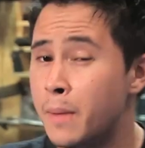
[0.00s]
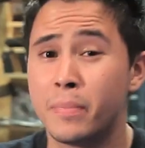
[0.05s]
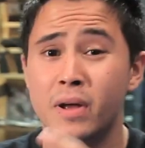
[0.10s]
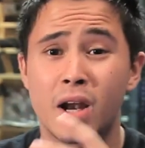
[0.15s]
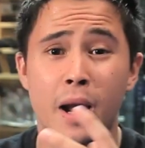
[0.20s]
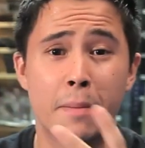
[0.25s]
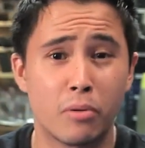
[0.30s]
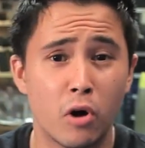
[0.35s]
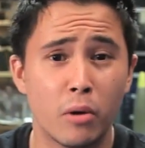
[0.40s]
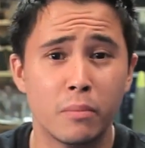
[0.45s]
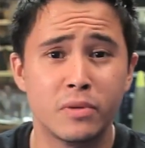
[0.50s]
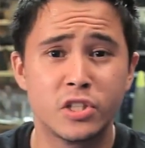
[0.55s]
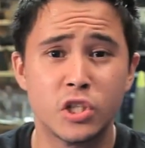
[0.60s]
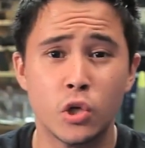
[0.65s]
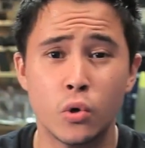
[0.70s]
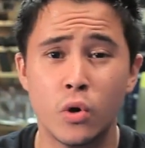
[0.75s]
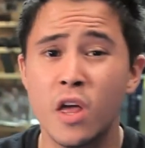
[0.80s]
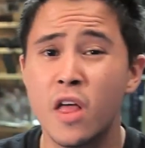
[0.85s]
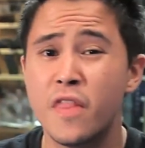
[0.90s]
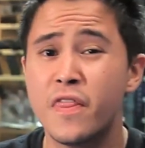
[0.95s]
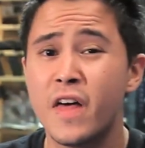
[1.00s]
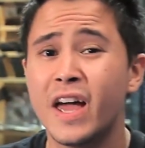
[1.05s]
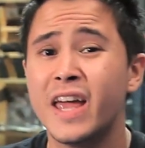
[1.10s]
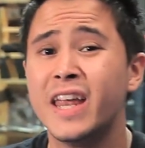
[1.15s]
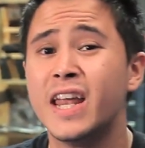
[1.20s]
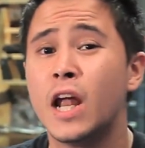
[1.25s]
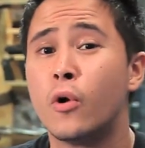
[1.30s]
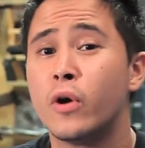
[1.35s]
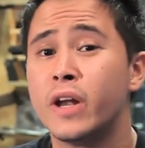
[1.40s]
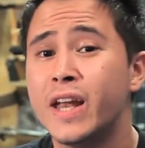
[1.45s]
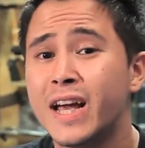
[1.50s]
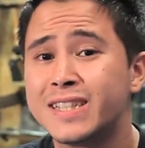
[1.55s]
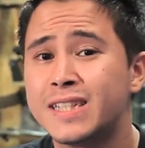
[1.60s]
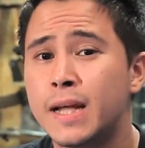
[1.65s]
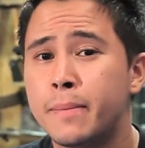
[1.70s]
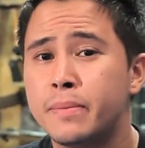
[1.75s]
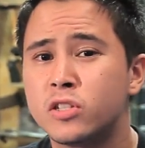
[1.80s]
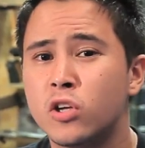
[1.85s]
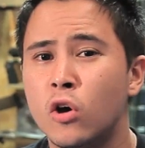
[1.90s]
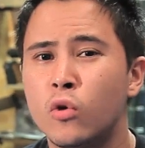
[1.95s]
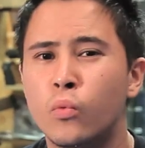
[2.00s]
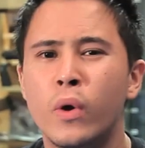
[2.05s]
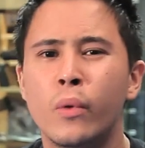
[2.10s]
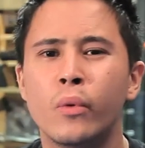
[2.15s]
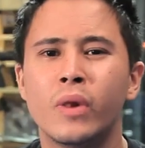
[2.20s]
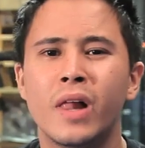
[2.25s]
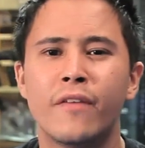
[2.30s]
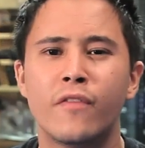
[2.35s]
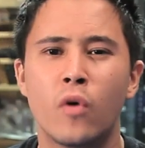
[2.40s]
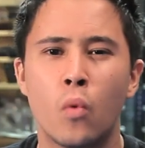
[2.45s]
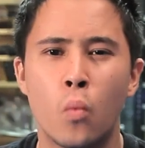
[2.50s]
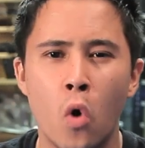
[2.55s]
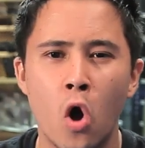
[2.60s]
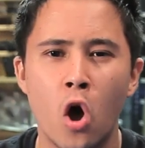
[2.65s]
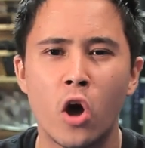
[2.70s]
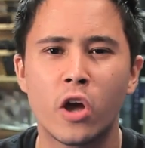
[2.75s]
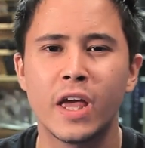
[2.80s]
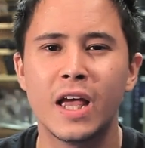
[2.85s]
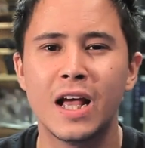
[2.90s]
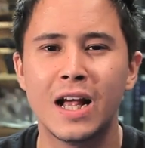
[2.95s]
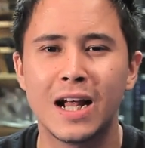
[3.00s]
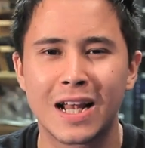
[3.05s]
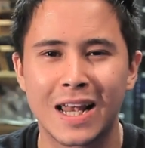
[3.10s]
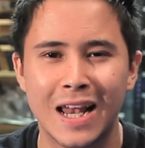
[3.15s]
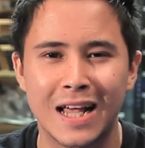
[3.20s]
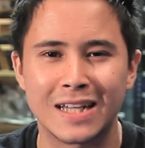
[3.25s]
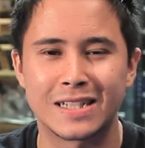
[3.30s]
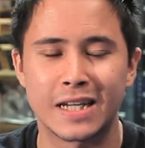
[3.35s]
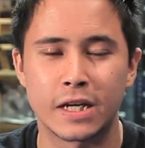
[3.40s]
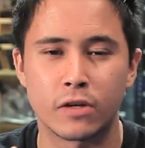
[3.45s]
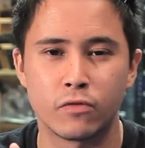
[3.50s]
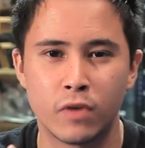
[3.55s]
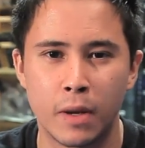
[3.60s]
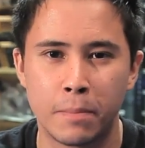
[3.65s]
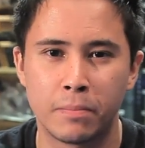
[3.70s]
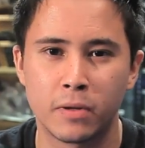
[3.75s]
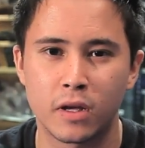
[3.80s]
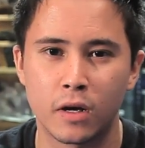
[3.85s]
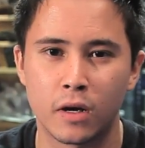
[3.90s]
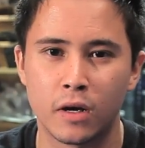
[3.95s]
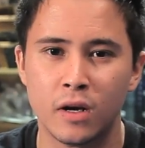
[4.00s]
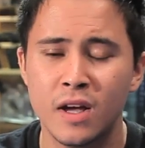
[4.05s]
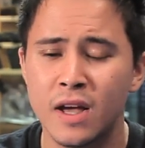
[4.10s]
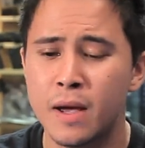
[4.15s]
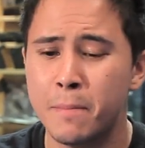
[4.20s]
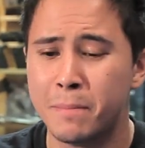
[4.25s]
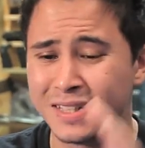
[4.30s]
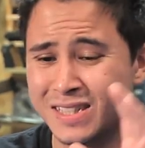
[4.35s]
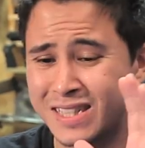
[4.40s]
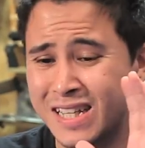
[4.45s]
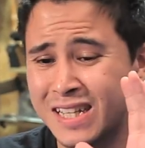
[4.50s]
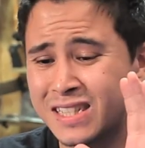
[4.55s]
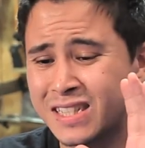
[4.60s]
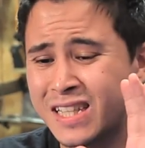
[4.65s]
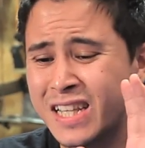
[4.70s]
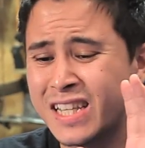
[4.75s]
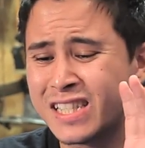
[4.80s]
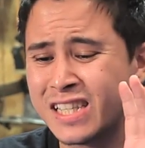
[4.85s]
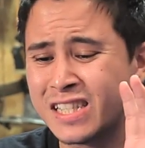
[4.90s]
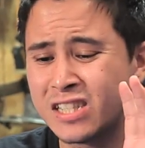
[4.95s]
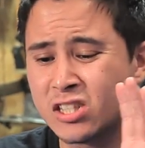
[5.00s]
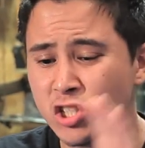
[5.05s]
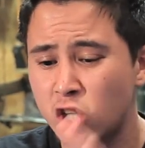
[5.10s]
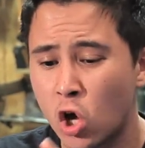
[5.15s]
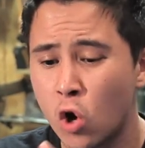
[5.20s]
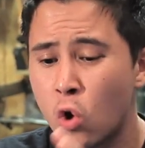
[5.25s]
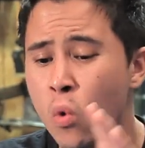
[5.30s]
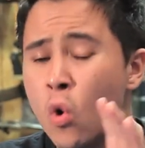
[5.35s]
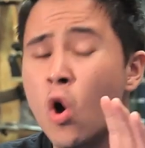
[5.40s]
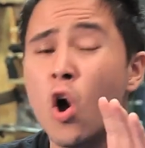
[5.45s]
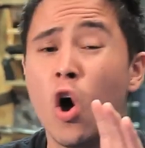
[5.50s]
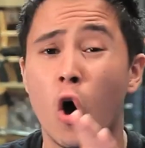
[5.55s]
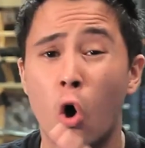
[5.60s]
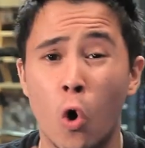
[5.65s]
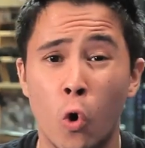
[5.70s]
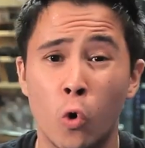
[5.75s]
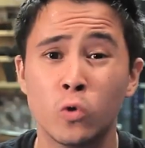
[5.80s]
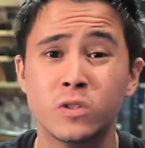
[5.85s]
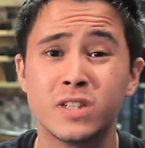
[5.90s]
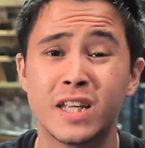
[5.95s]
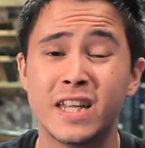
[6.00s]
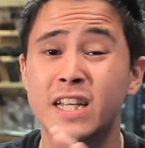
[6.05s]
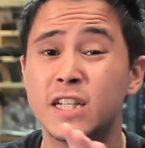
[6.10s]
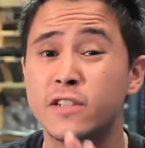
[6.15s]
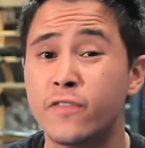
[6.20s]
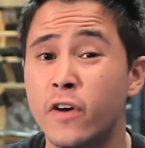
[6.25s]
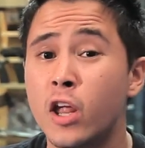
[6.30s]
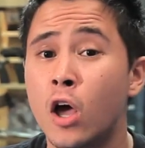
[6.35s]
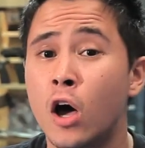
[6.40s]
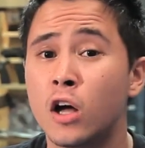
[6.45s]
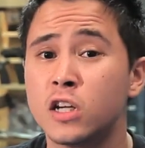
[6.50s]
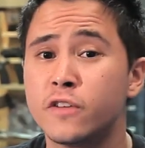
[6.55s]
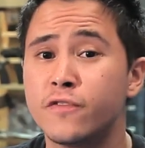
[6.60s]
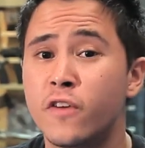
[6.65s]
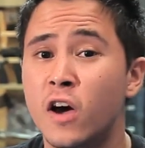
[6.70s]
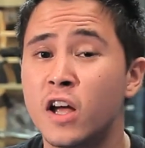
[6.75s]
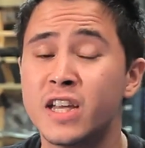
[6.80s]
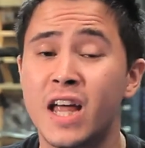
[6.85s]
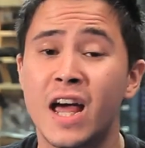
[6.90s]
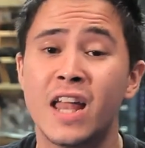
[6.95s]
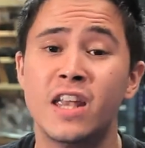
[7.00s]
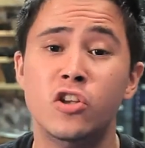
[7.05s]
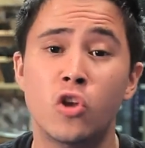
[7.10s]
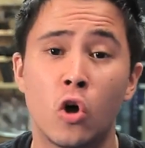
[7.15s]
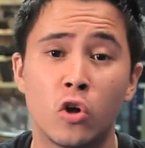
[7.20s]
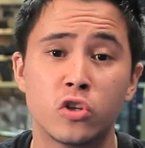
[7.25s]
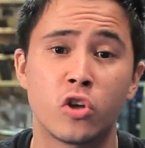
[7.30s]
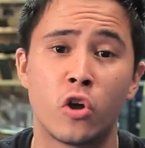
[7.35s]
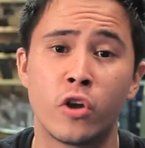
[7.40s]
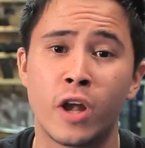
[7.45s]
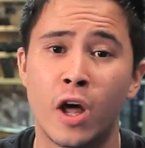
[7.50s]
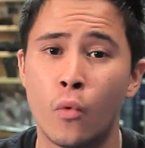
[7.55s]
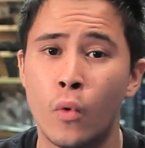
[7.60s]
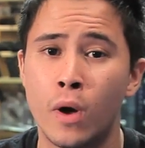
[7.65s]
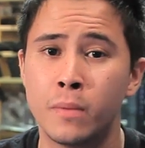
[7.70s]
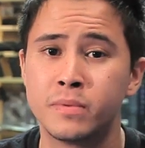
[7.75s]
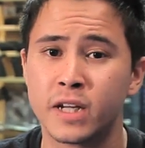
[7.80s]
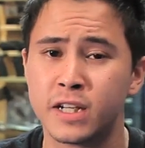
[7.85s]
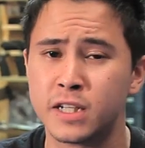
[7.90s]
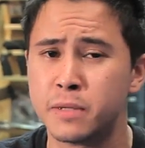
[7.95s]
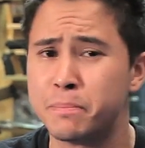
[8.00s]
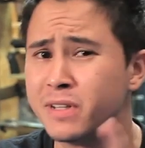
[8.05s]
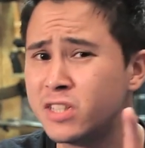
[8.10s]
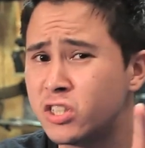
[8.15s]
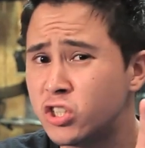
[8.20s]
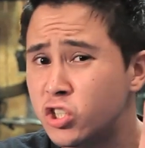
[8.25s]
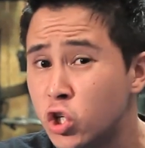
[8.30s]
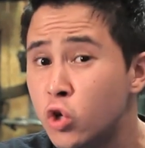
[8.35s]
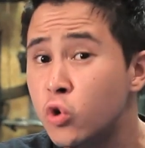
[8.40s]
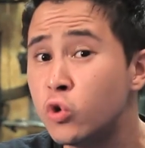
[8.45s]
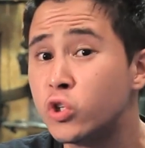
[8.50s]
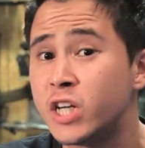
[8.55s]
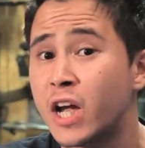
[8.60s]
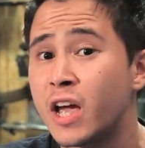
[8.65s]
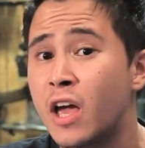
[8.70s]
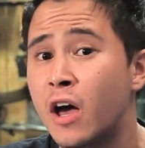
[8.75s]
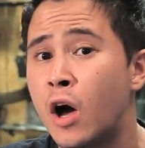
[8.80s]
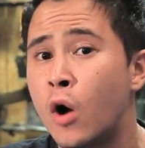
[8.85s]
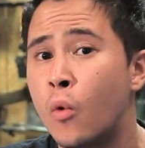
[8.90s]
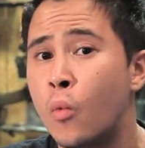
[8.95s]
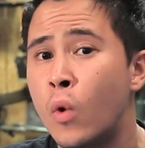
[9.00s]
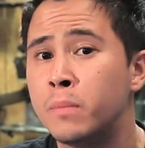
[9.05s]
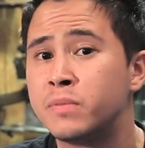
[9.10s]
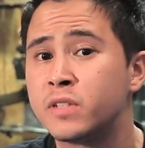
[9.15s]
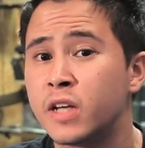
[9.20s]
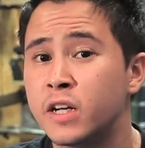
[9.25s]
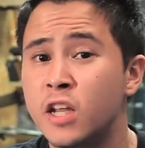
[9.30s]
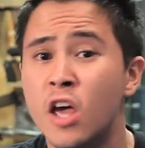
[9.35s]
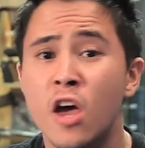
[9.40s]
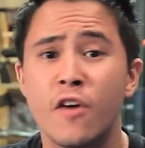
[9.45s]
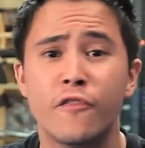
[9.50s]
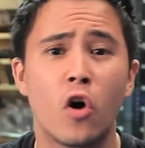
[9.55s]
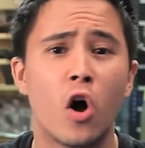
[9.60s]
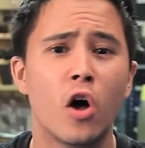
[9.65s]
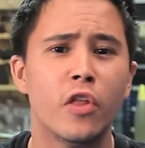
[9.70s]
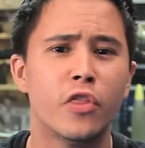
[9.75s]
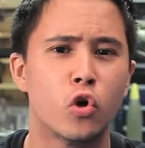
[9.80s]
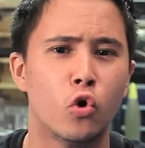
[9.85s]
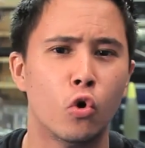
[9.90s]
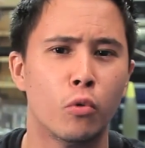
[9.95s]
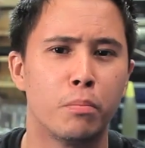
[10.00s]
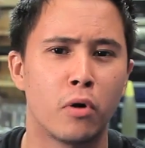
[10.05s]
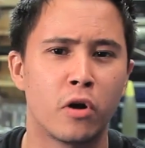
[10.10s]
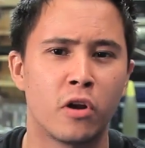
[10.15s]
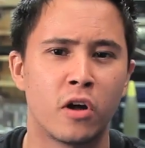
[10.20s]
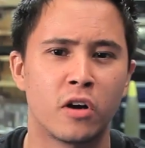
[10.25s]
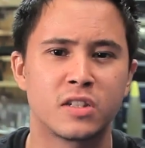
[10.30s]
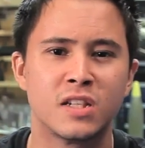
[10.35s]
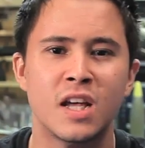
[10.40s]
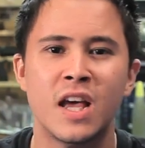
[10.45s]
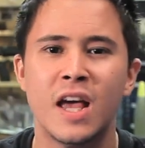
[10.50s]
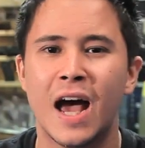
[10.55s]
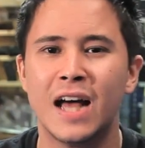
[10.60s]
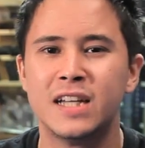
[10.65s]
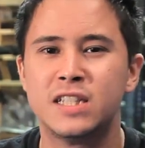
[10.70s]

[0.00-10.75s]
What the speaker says: But I promise you that in our next episode we will have a working classic replica. But since this is so old, it is very hard to find and not on our website. But do check out our website for other cool products at